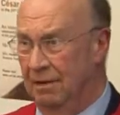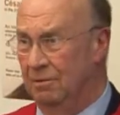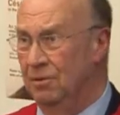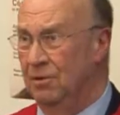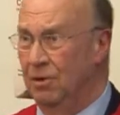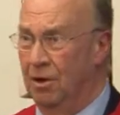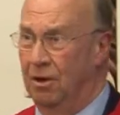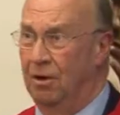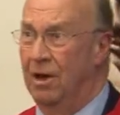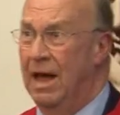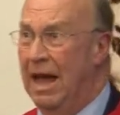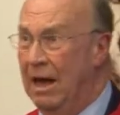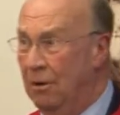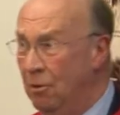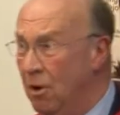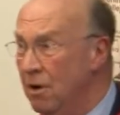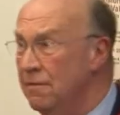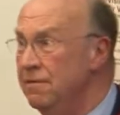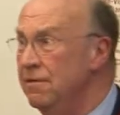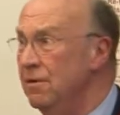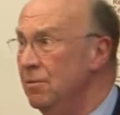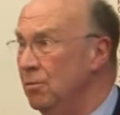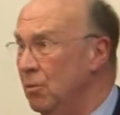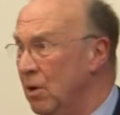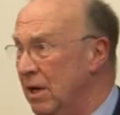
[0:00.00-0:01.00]
not how
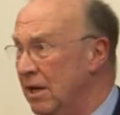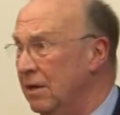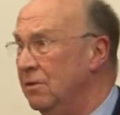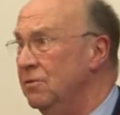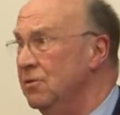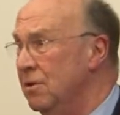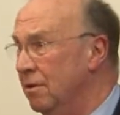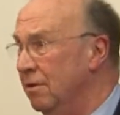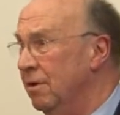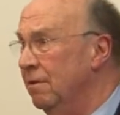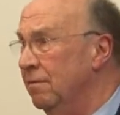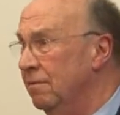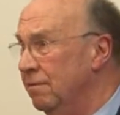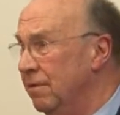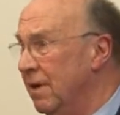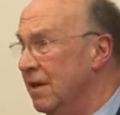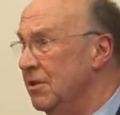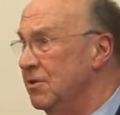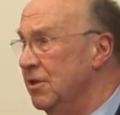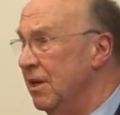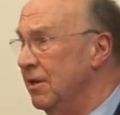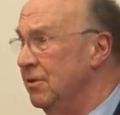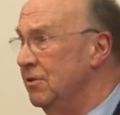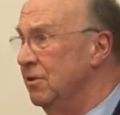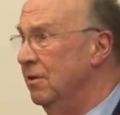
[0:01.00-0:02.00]
often we
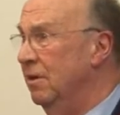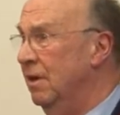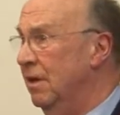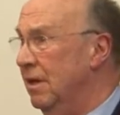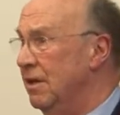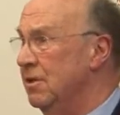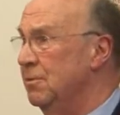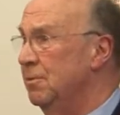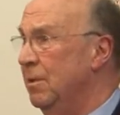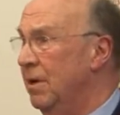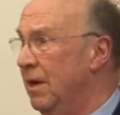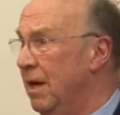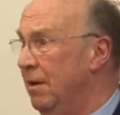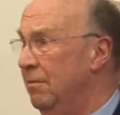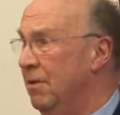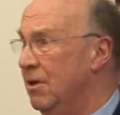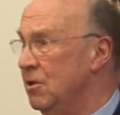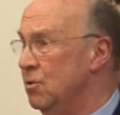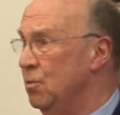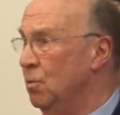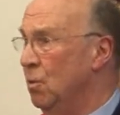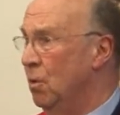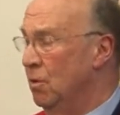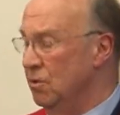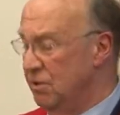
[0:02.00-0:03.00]
flush our toilets, but how
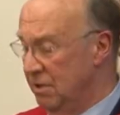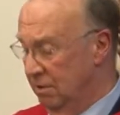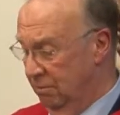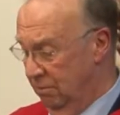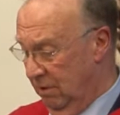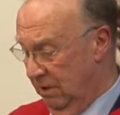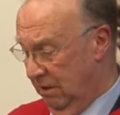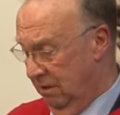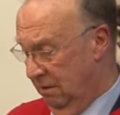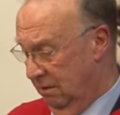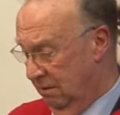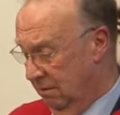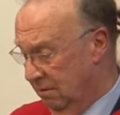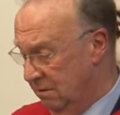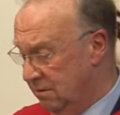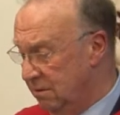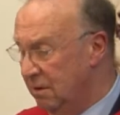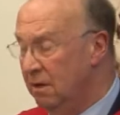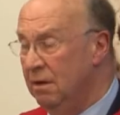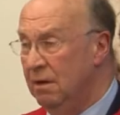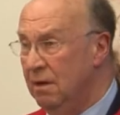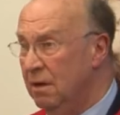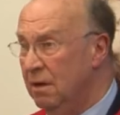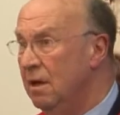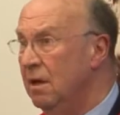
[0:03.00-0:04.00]
much water we use,
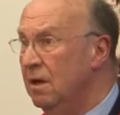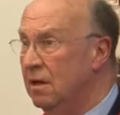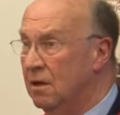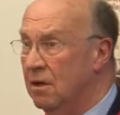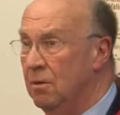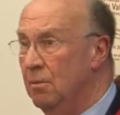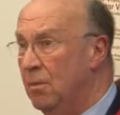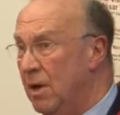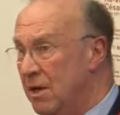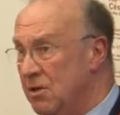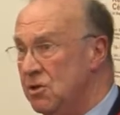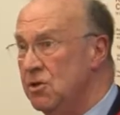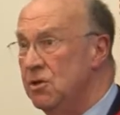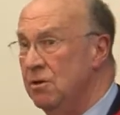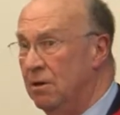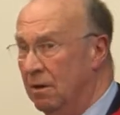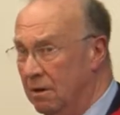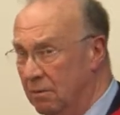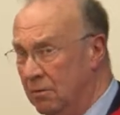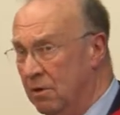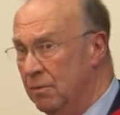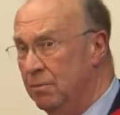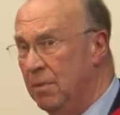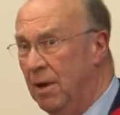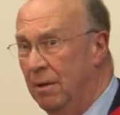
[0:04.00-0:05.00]

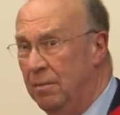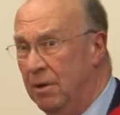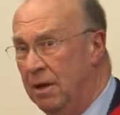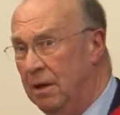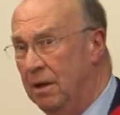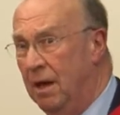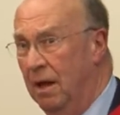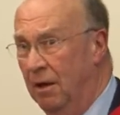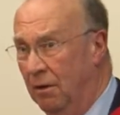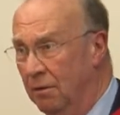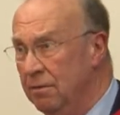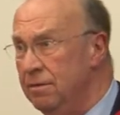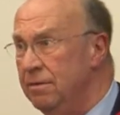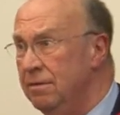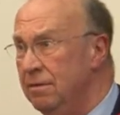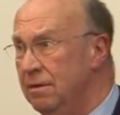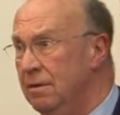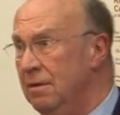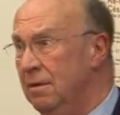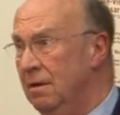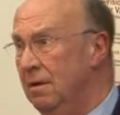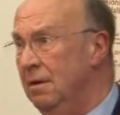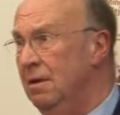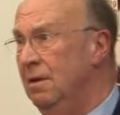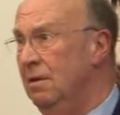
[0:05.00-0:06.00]
commensurate with public health,
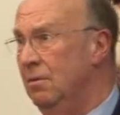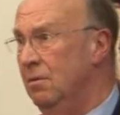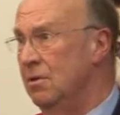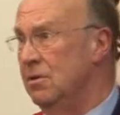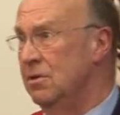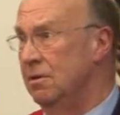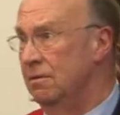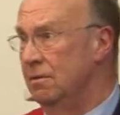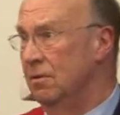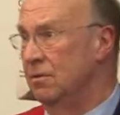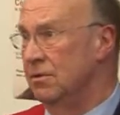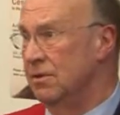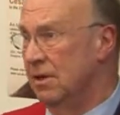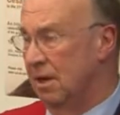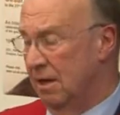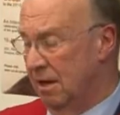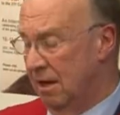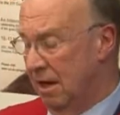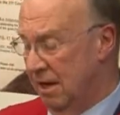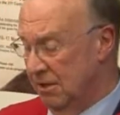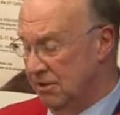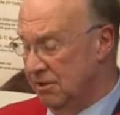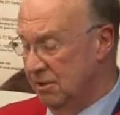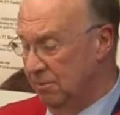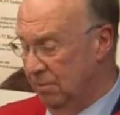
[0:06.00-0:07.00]
which of course
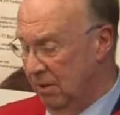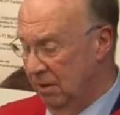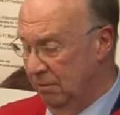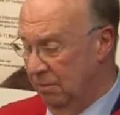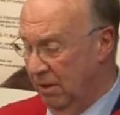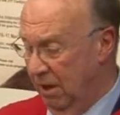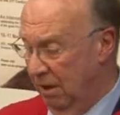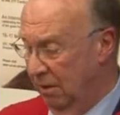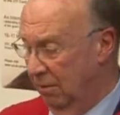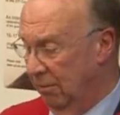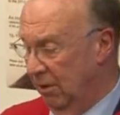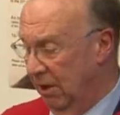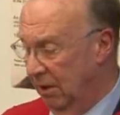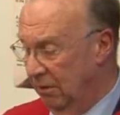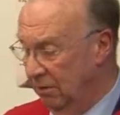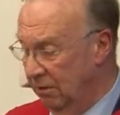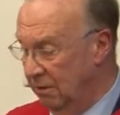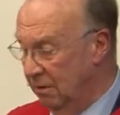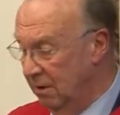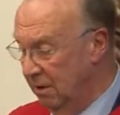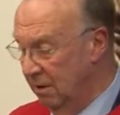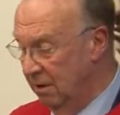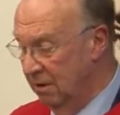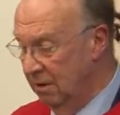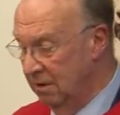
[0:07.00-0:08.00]
has to be paramount,
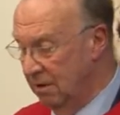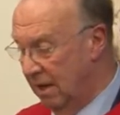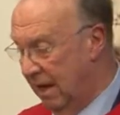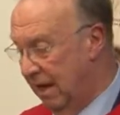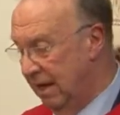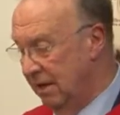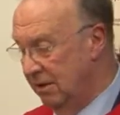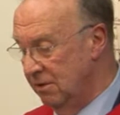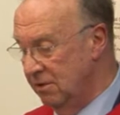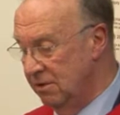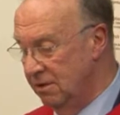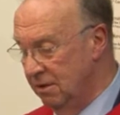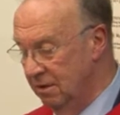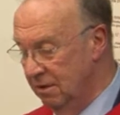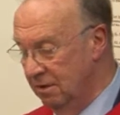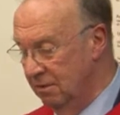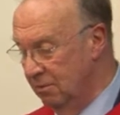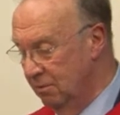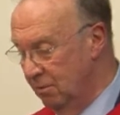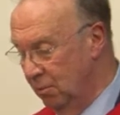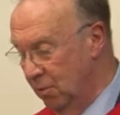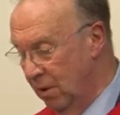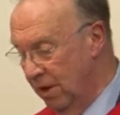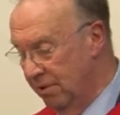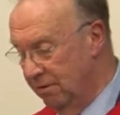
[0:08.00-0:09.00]
and
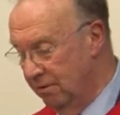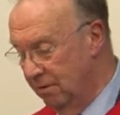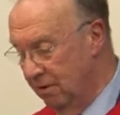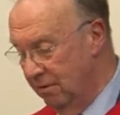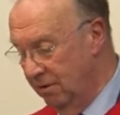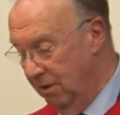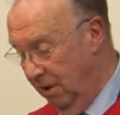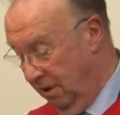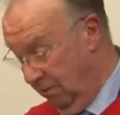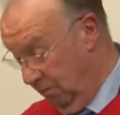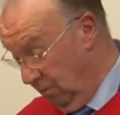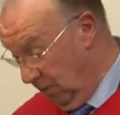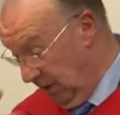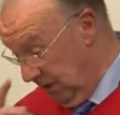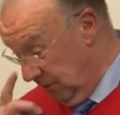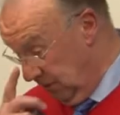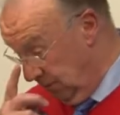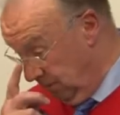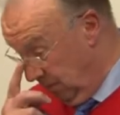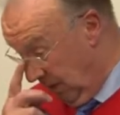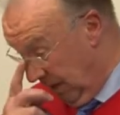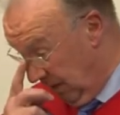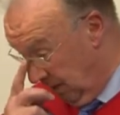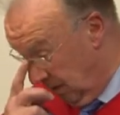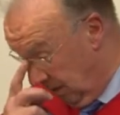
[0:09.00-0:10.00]
whether or not we
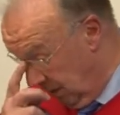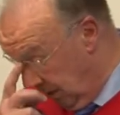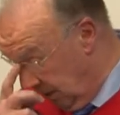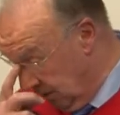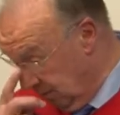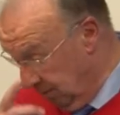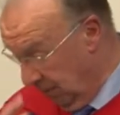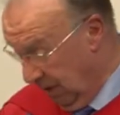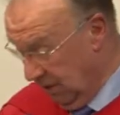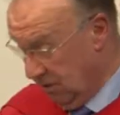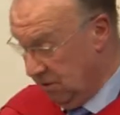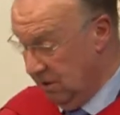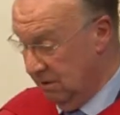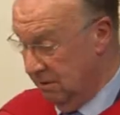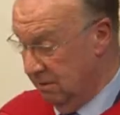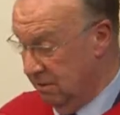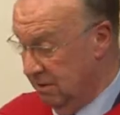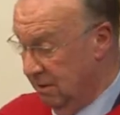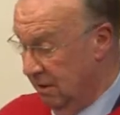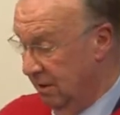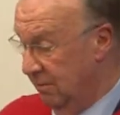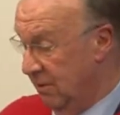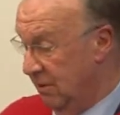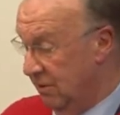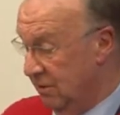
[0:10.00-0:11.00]
spend as much
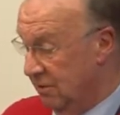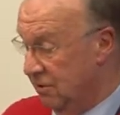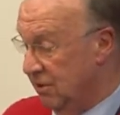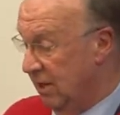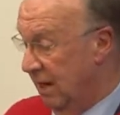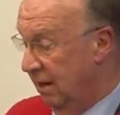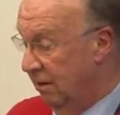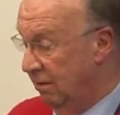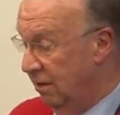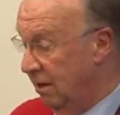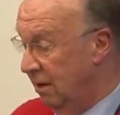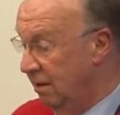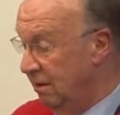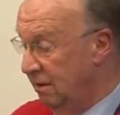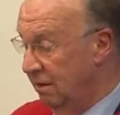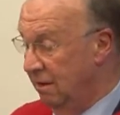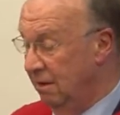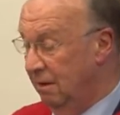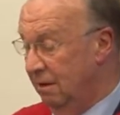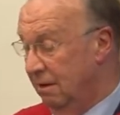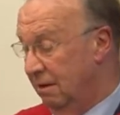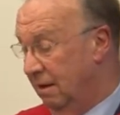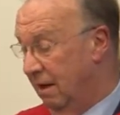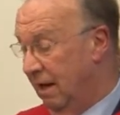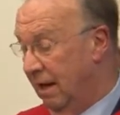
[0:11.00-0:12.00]
time in the shower
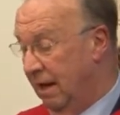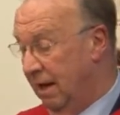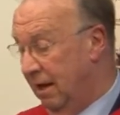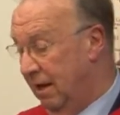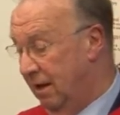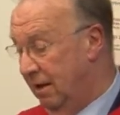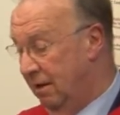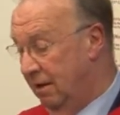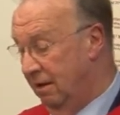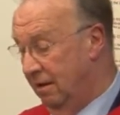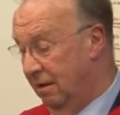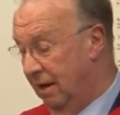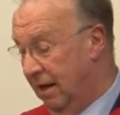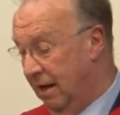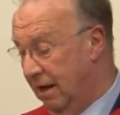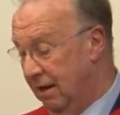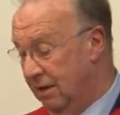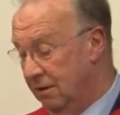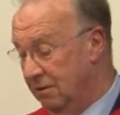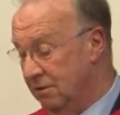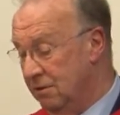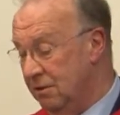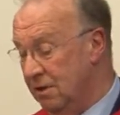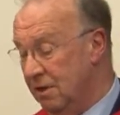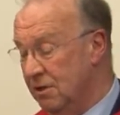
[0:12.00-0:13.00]

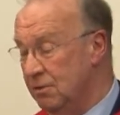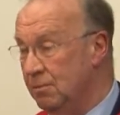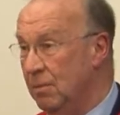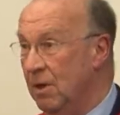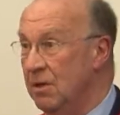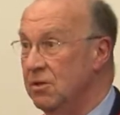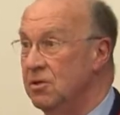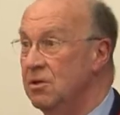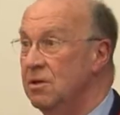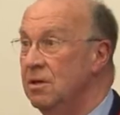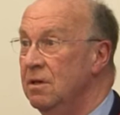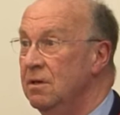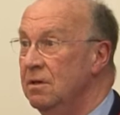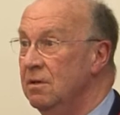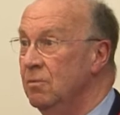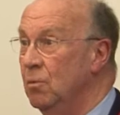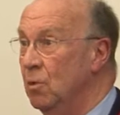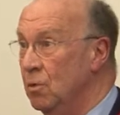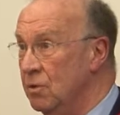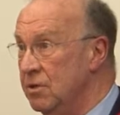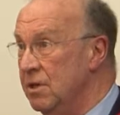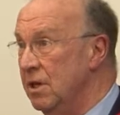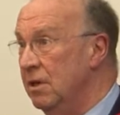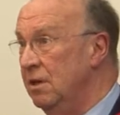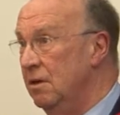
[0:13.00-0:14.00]
and as much
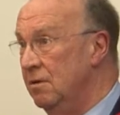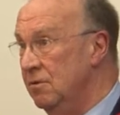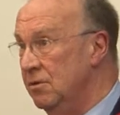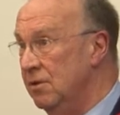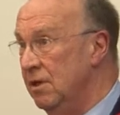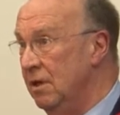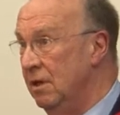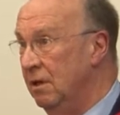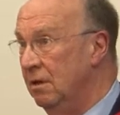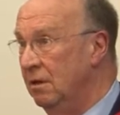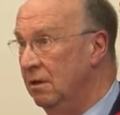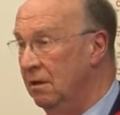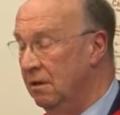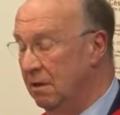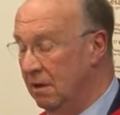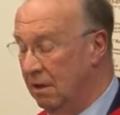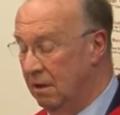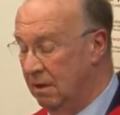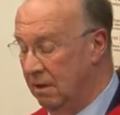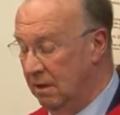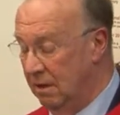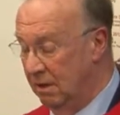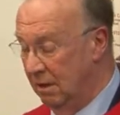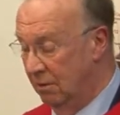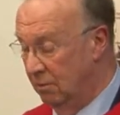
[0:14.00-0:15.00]
water using
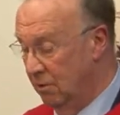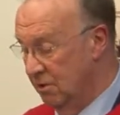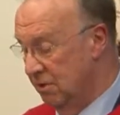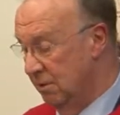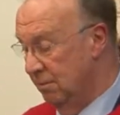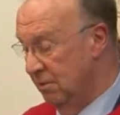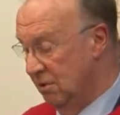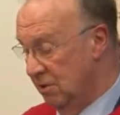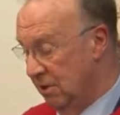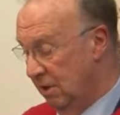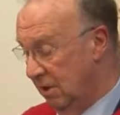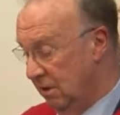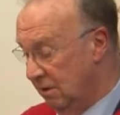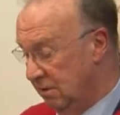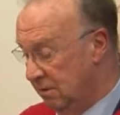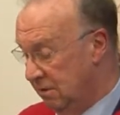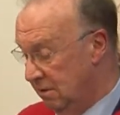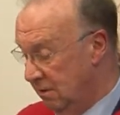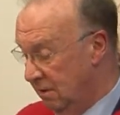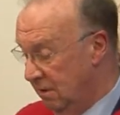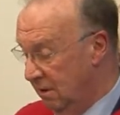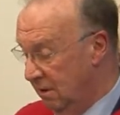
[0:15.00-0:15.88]
in our washing machines.